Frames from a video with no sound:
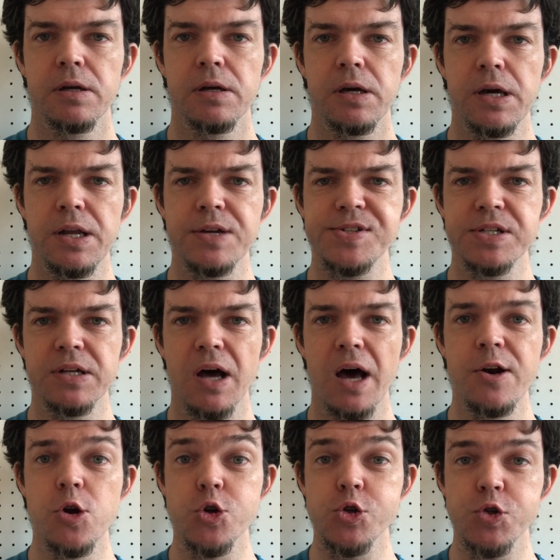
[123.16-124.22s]
It is an
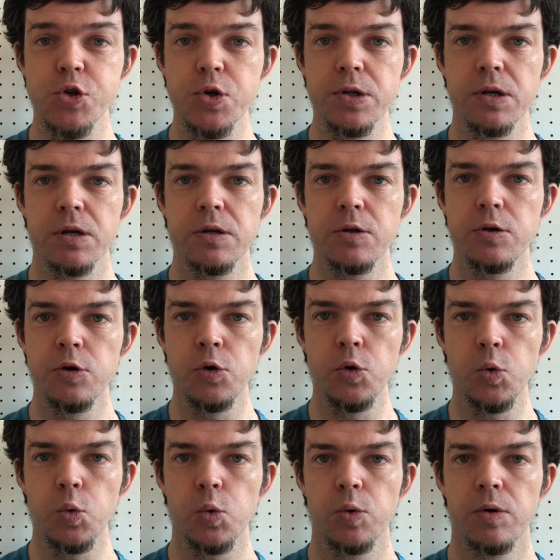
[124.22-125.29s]
understood
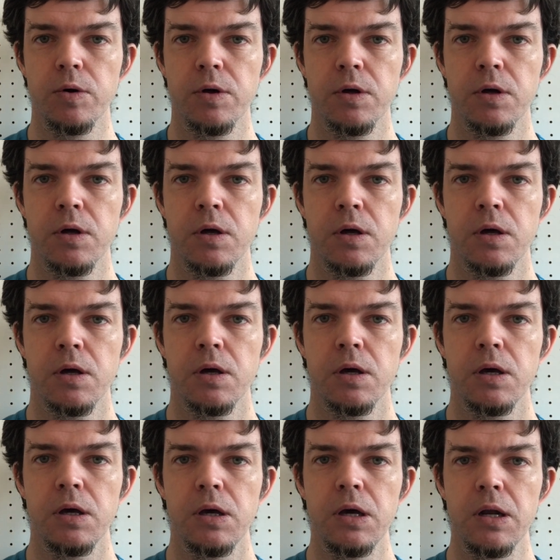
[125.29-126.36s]
you.
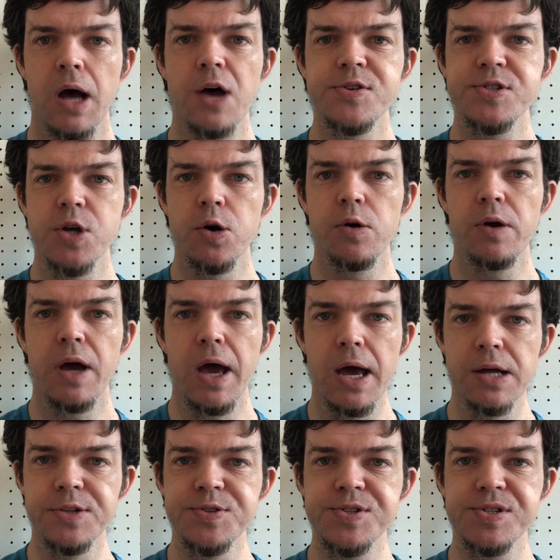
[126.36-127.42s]
It also
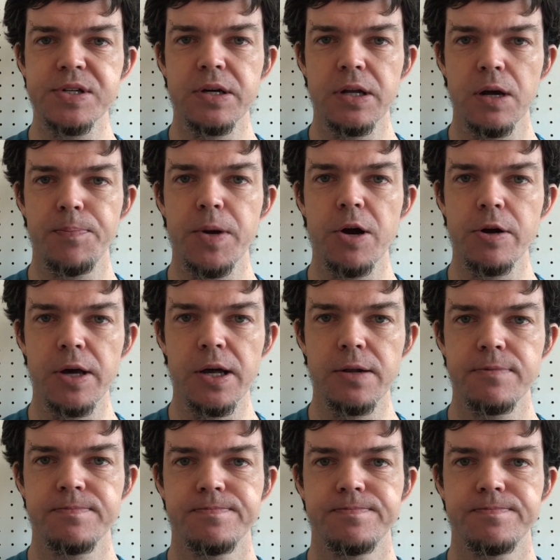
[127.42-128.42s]
ends in a period.